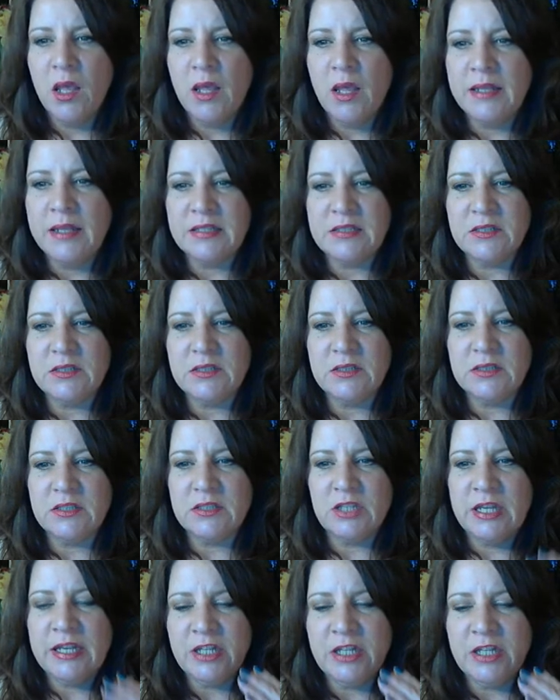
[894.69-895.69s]
it's
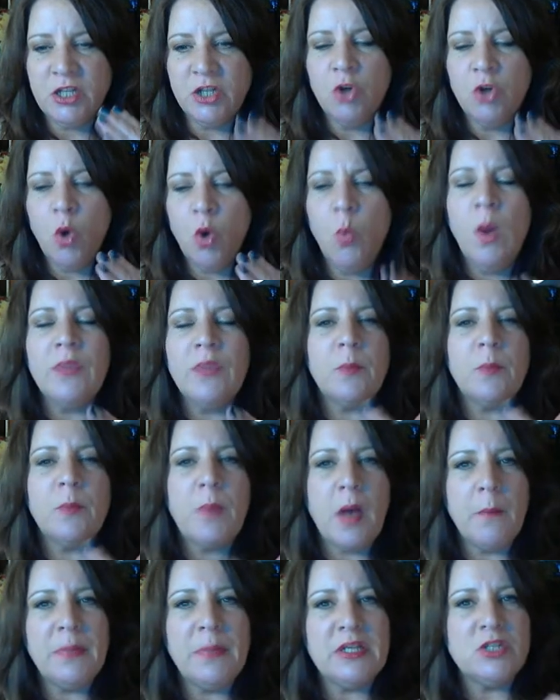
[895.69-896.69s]
you don't want the
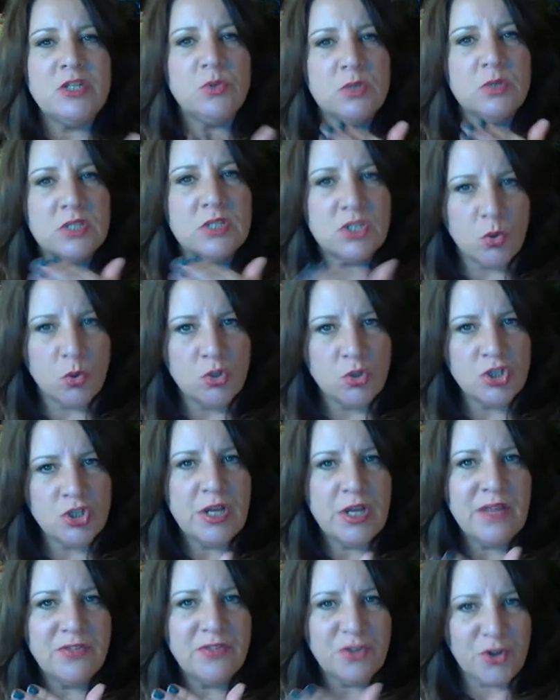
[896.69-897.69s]
puppy to
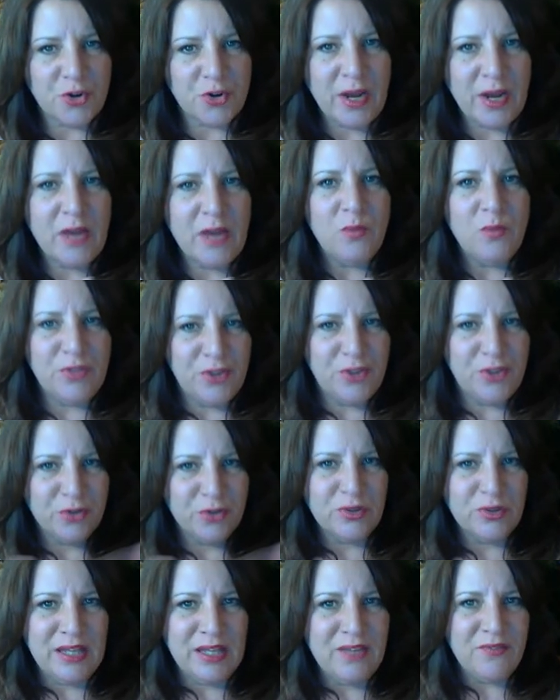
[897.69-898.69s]
associate the crate with
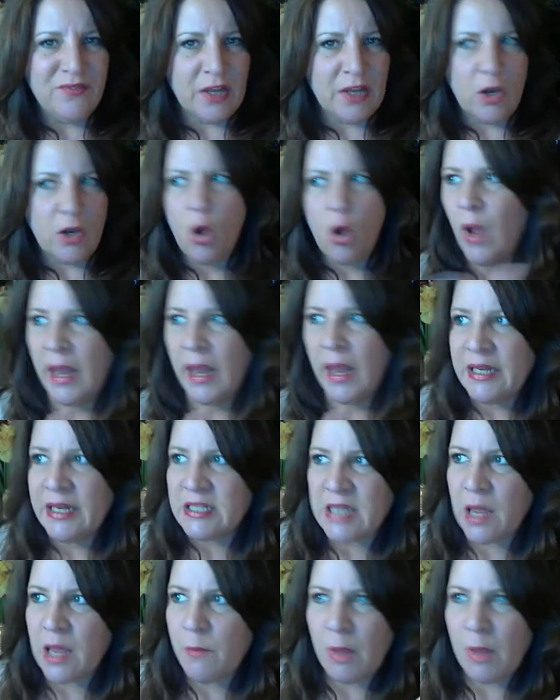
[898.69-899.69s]
your leaving. Oh,
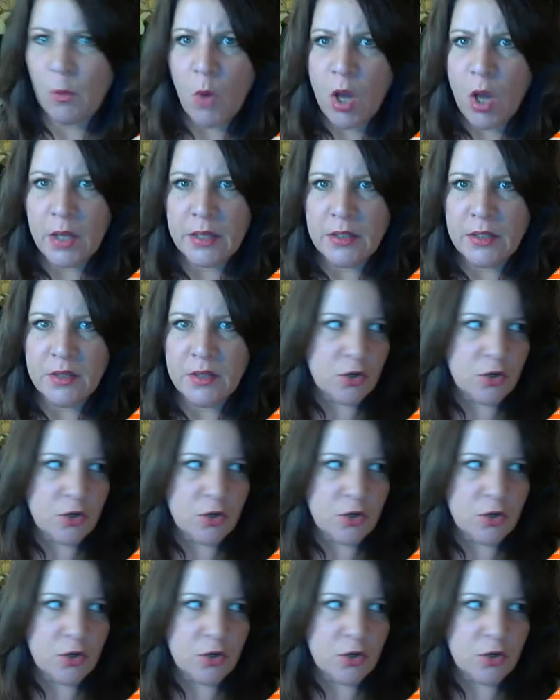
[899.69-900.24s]
anytime I walk into